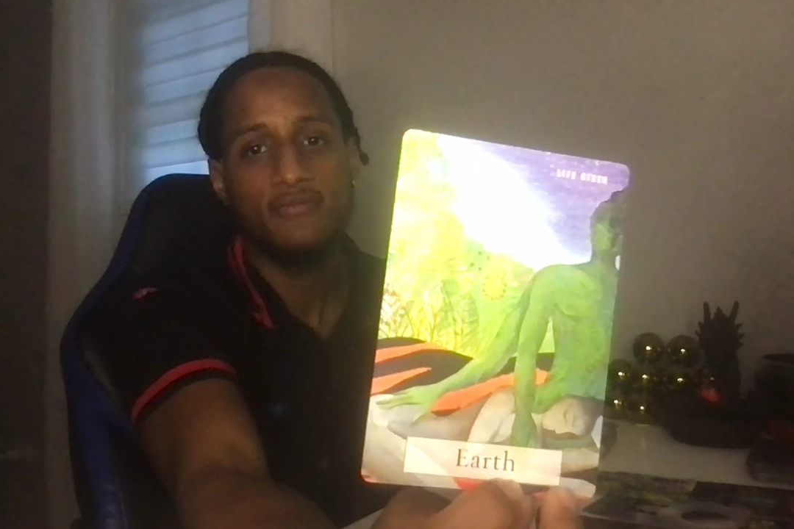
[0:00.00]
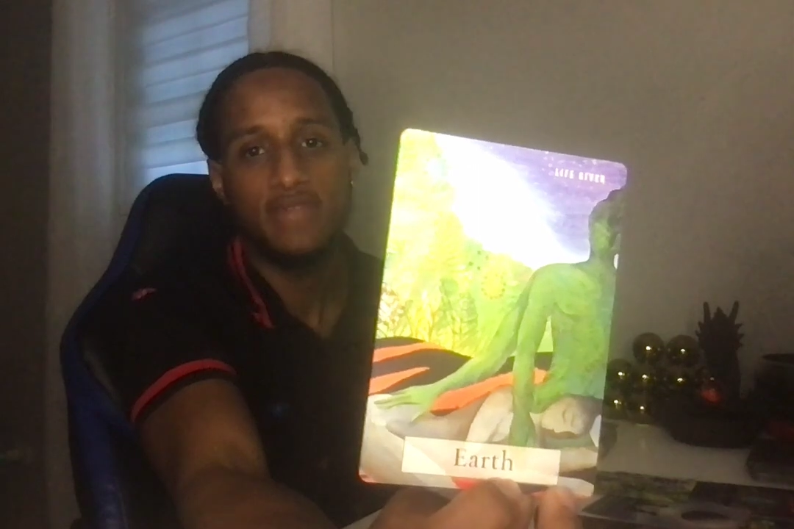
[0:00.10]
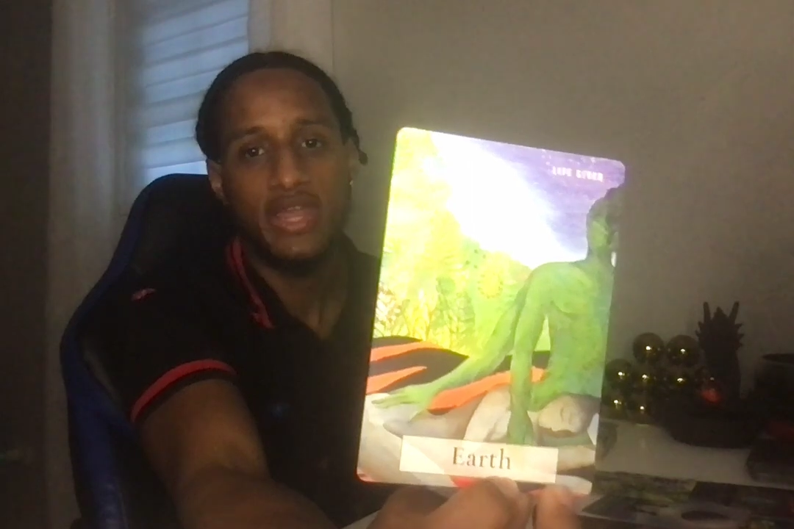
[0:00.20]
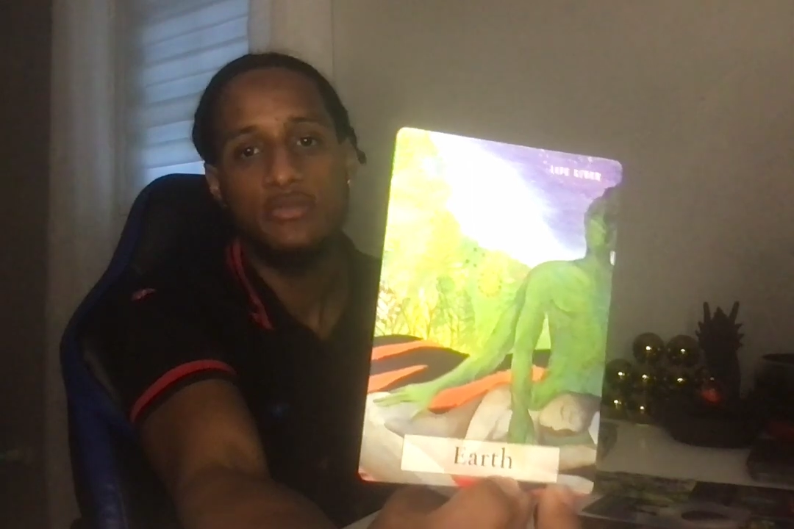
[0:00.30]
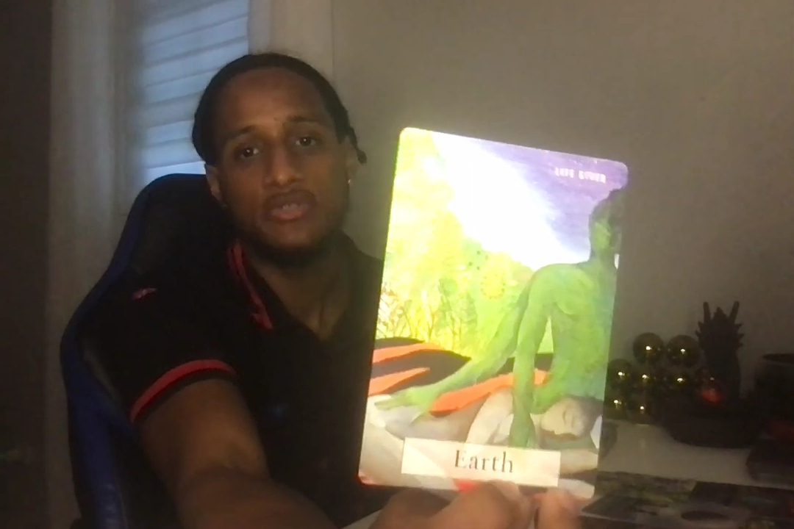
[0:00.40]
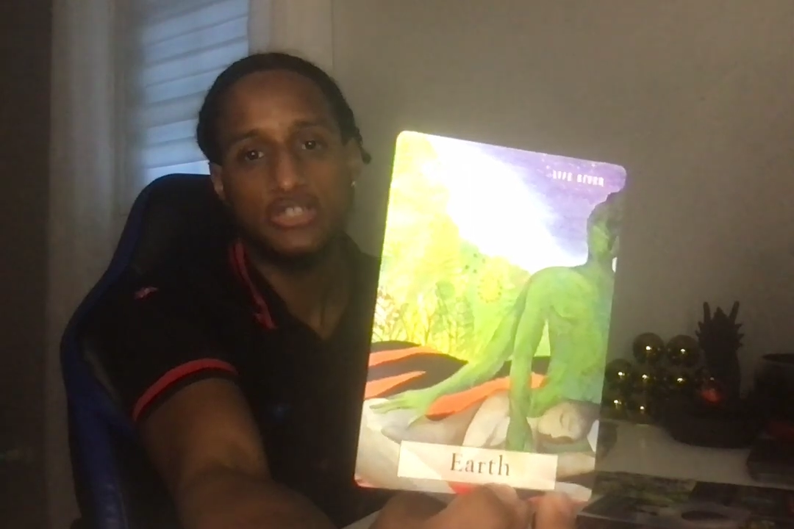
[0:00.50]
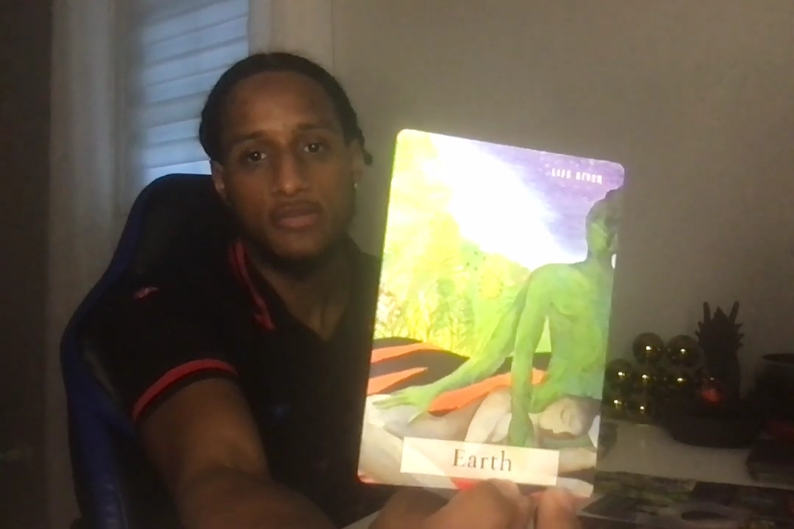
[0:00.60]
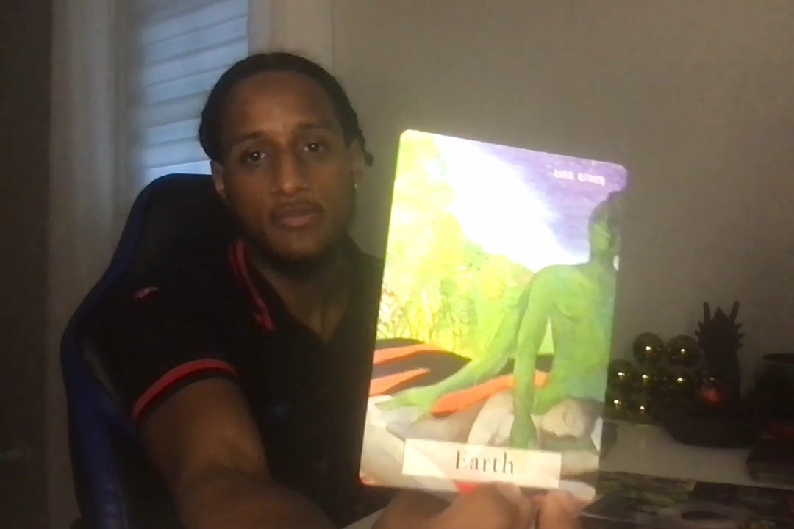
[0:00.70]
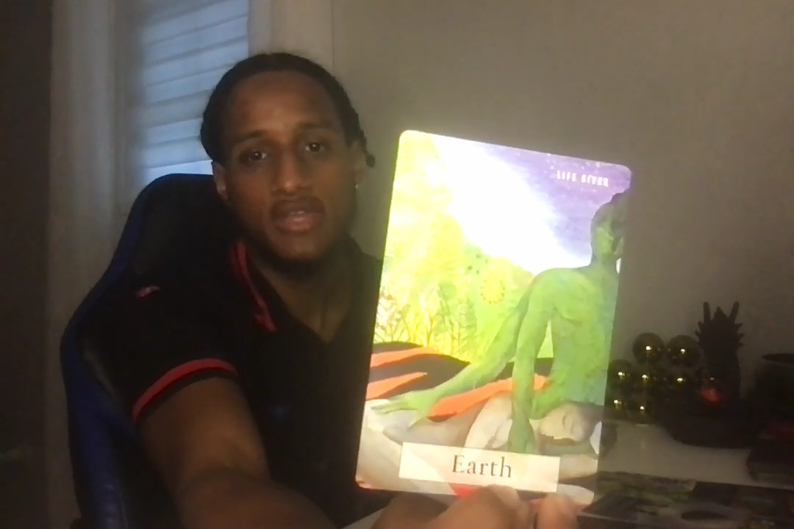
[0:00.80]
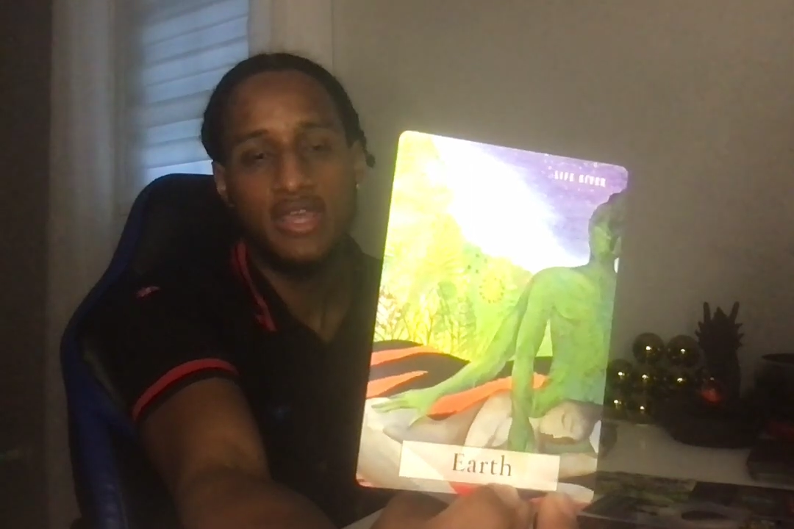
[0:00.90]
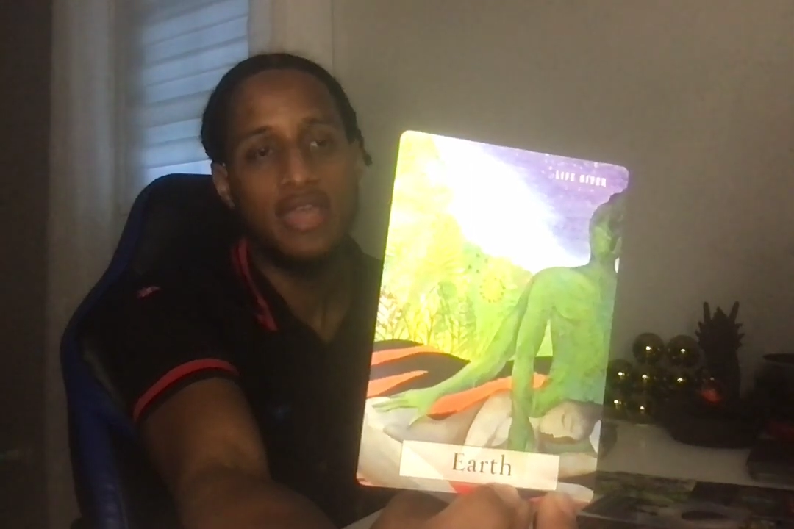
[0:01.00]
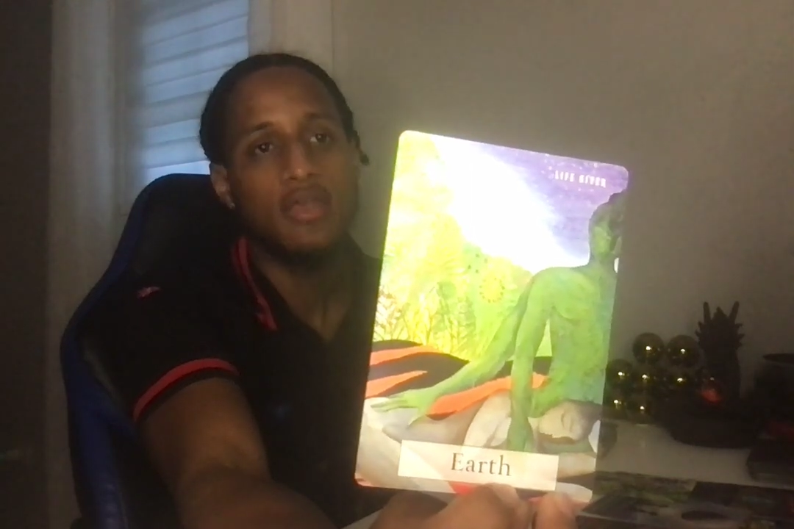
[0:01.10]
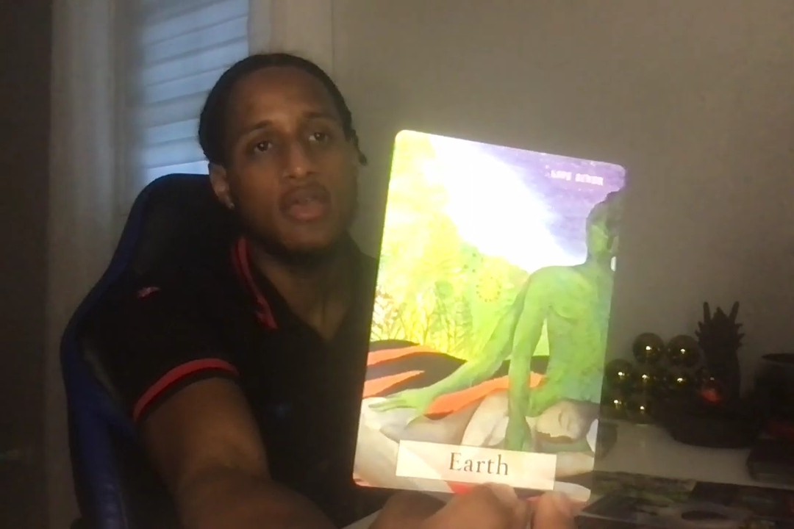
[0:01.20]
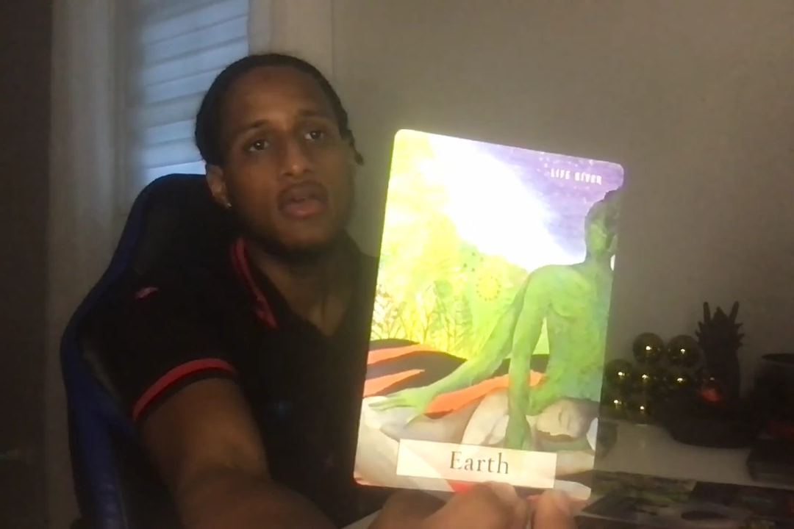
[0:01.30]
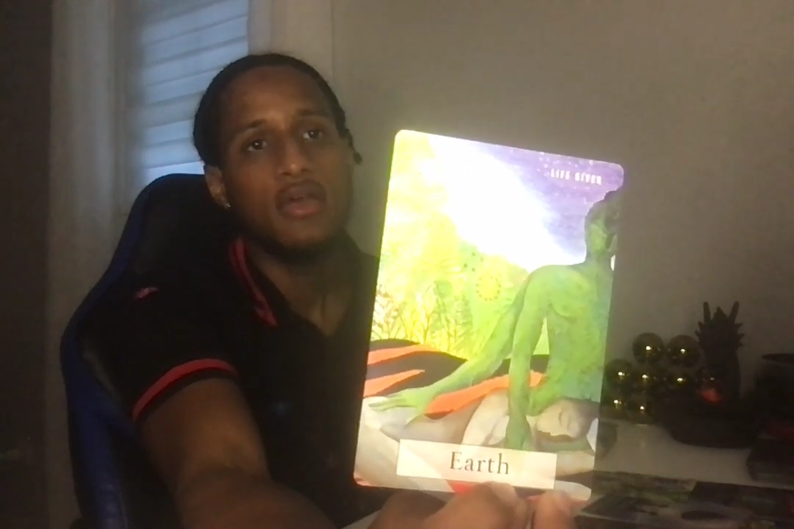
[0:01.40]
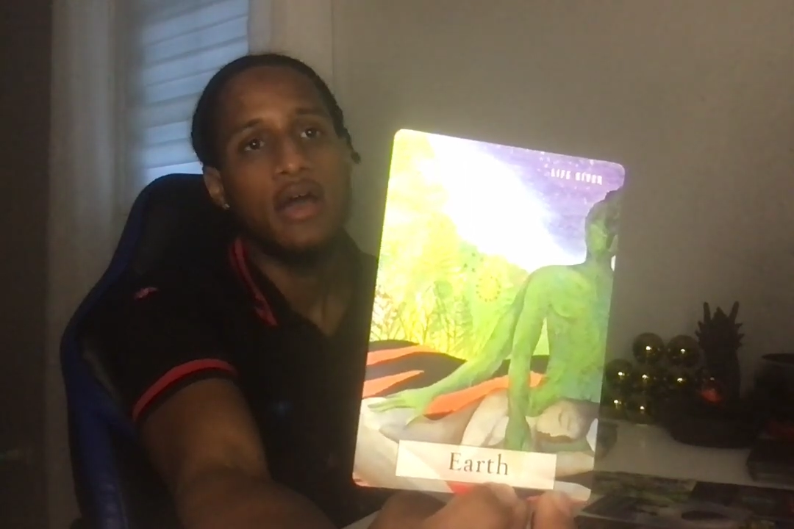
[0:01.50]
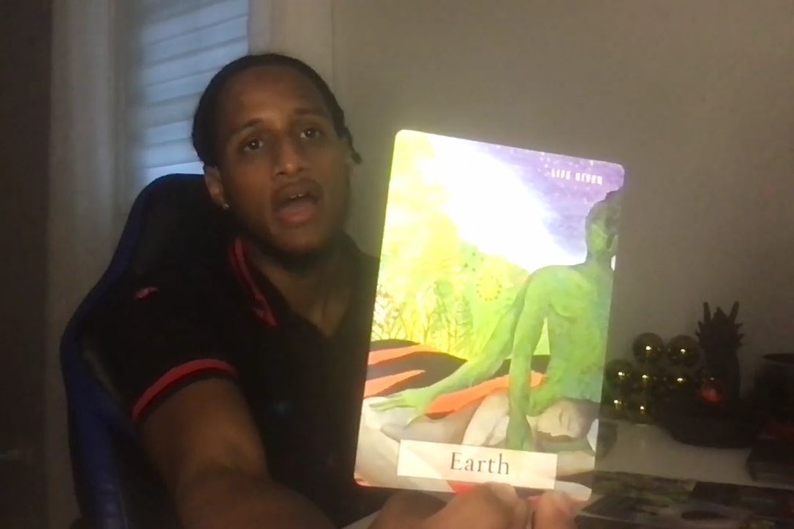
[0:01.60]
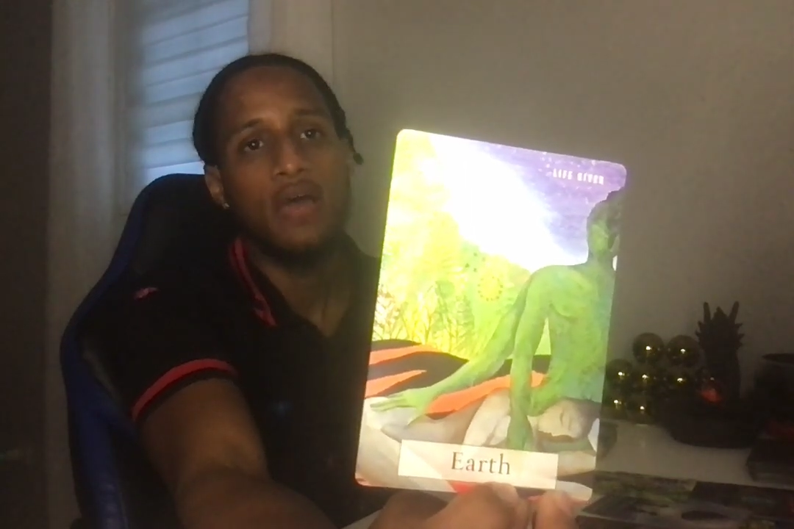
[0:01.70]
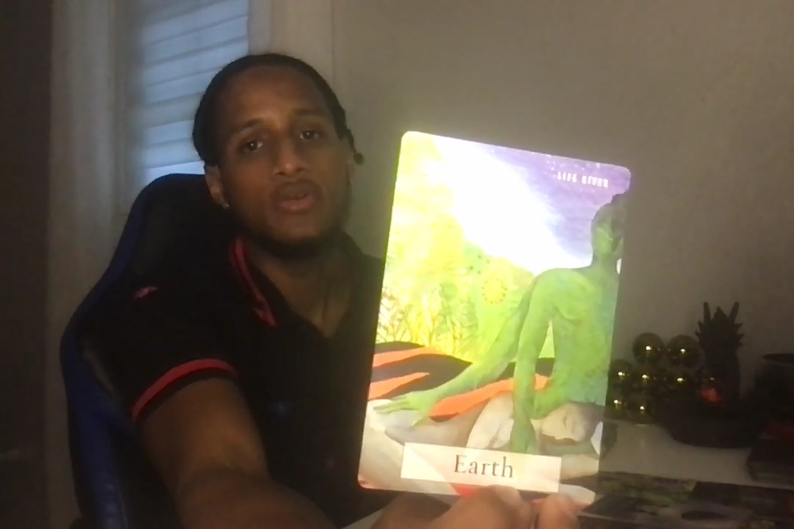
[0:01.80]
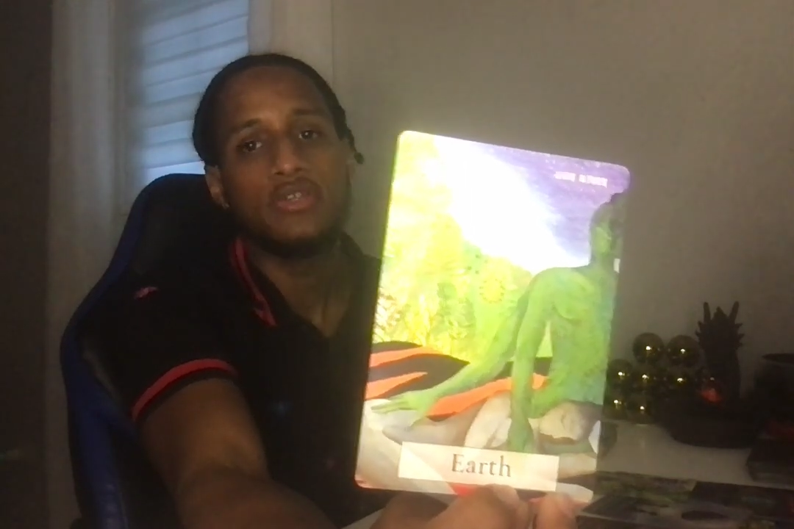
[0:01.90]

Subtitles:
language to communicate, I would